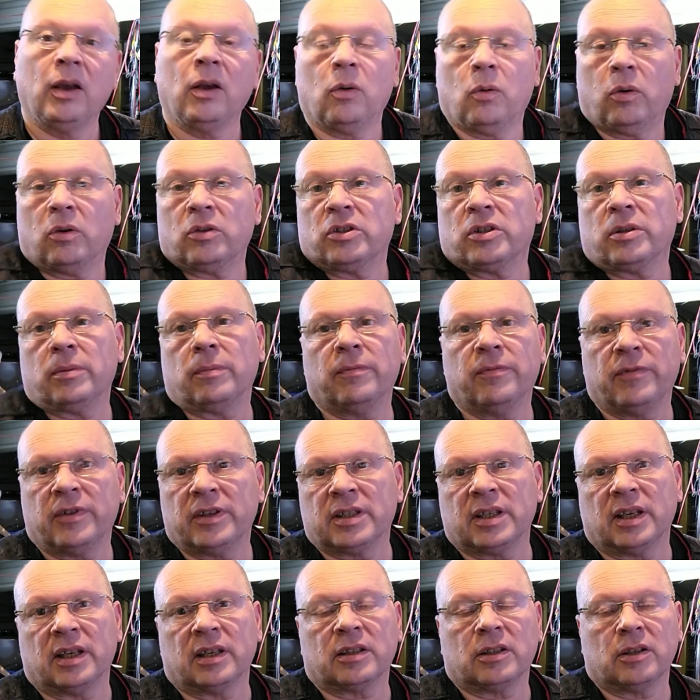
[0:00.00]
quantum
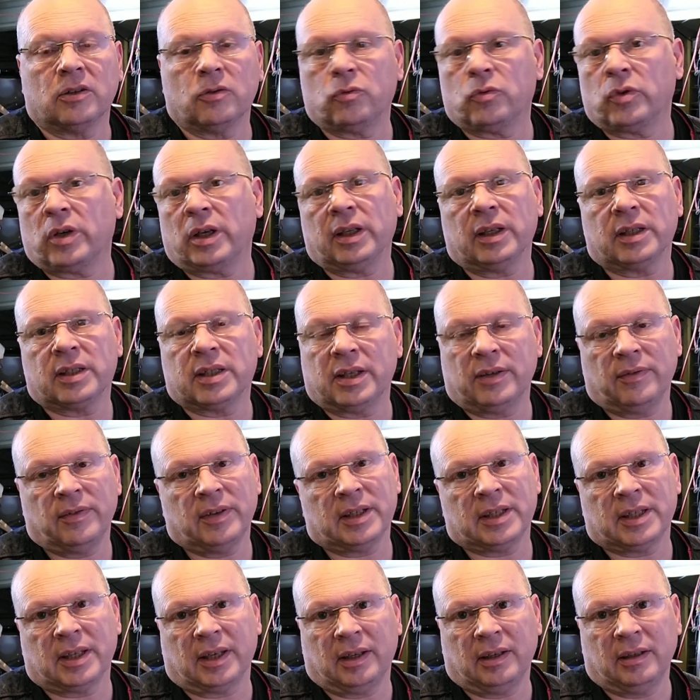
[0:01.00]
physics and
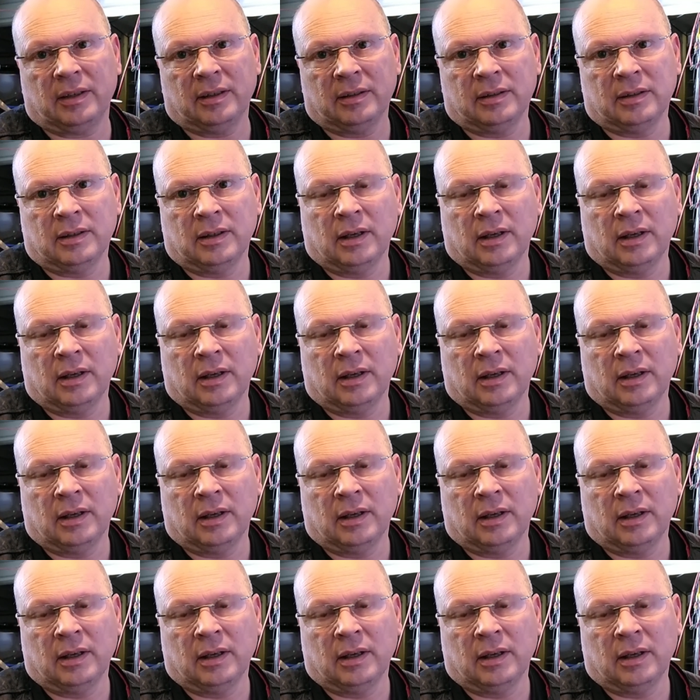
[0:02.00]
relativity?